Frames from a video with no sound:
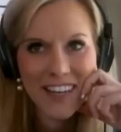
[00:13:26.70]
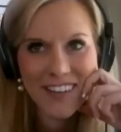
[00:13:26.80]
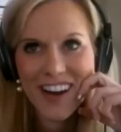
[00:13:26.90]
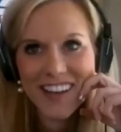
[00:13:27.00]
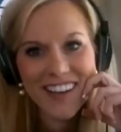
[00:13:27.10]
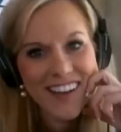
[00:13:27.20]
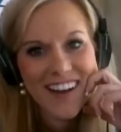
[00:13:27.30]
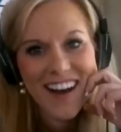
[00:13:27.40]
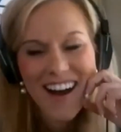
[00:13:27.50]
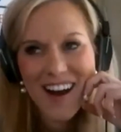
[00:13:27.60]
on.
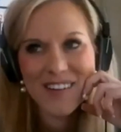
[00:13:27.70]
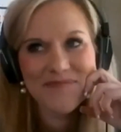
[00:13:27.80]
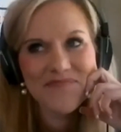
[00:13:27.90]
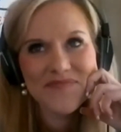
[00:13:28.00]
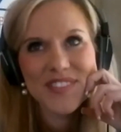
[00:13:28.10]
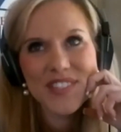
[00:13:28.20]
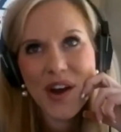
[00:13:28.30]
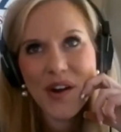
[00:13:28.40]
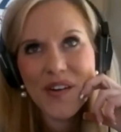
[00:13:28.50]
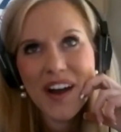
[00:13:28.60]
Um,
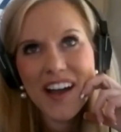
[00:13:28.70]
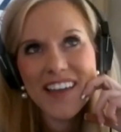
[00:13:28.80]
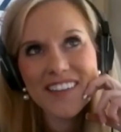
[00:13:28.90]
so,